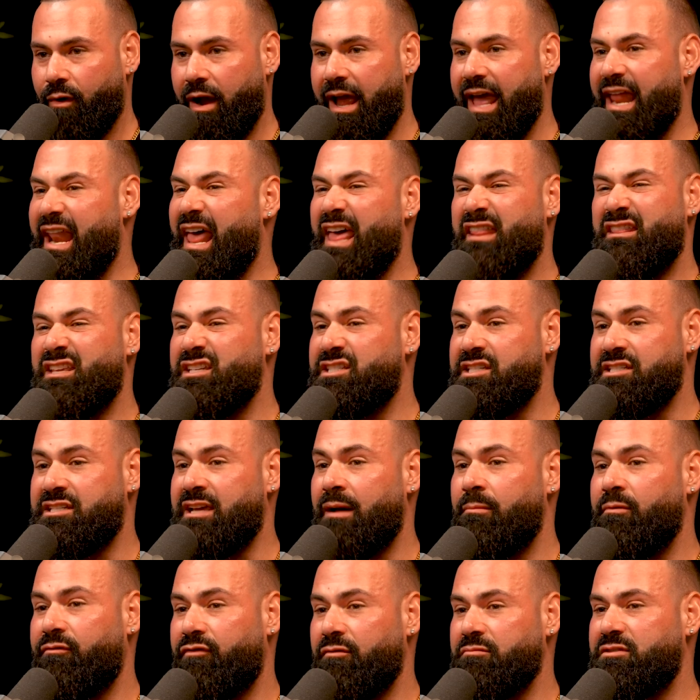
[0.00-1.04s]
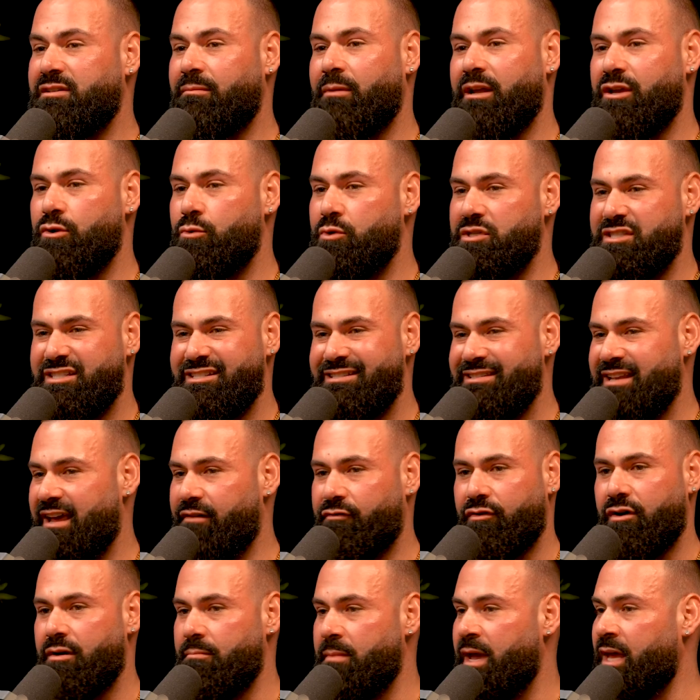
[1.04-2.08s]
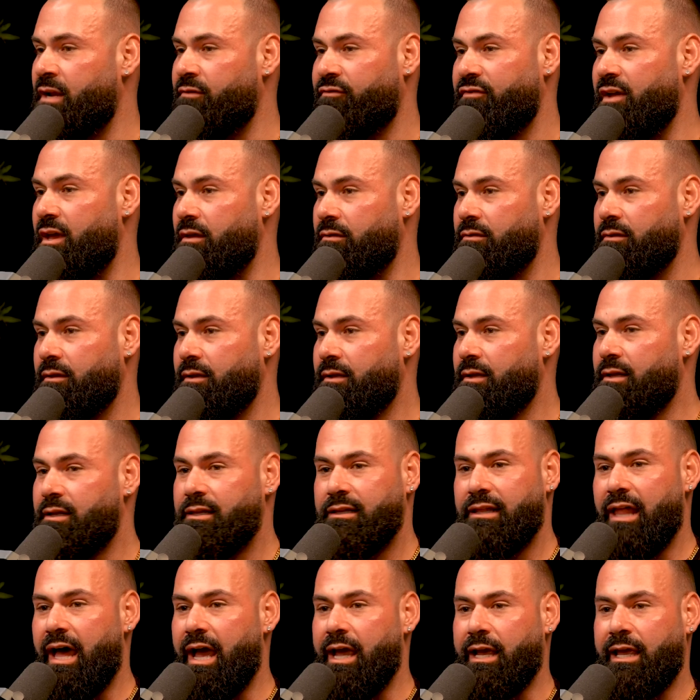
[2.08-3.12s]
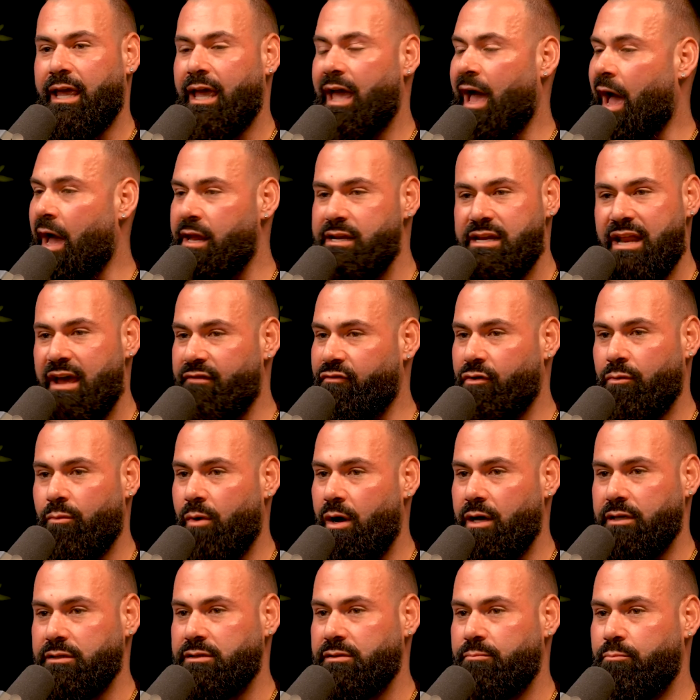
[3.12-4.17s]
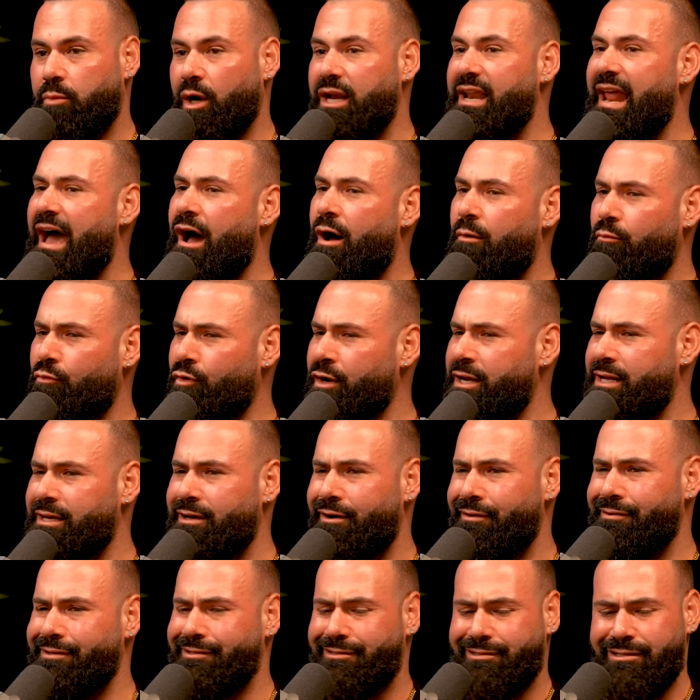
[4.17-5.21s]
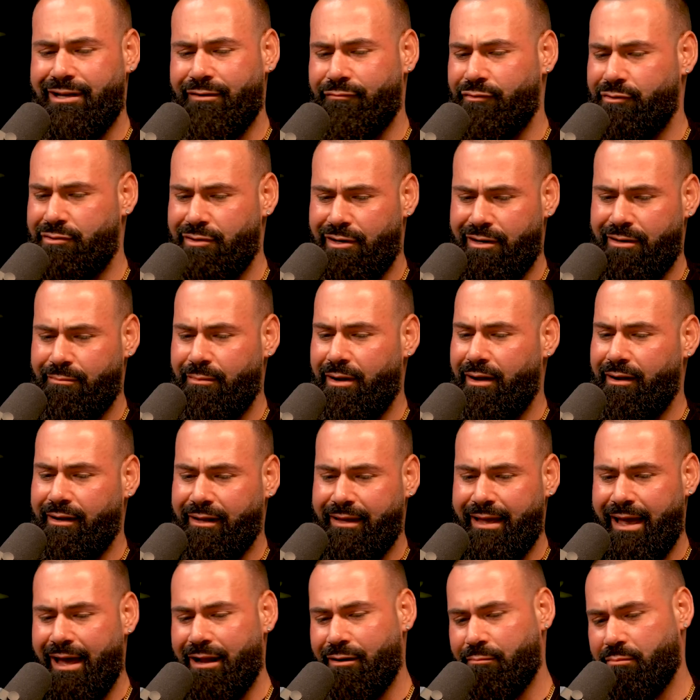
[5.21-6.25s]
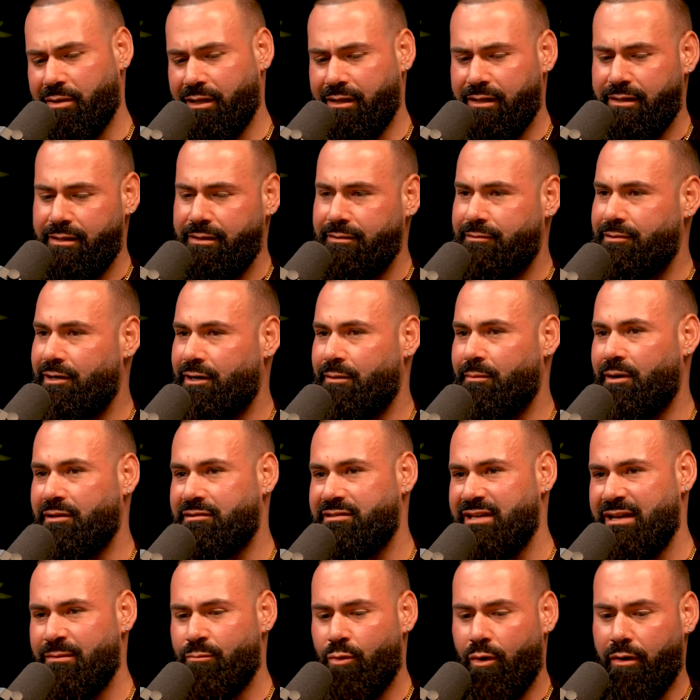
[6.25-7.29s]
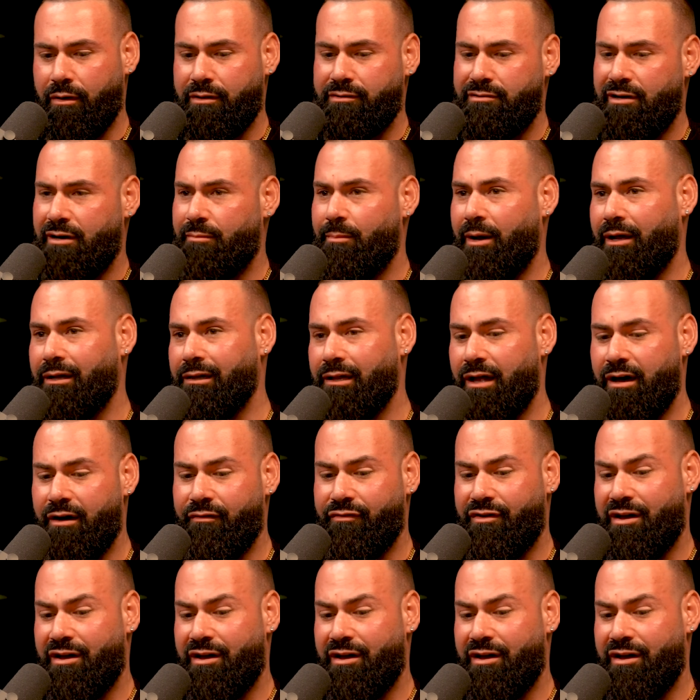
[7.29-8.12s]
Right. And this is coming from somebody who was never a man of faith. Like I never was. But now I'm reading all this stuff. You talk about accountability, you talk about teamwork, you talk about love,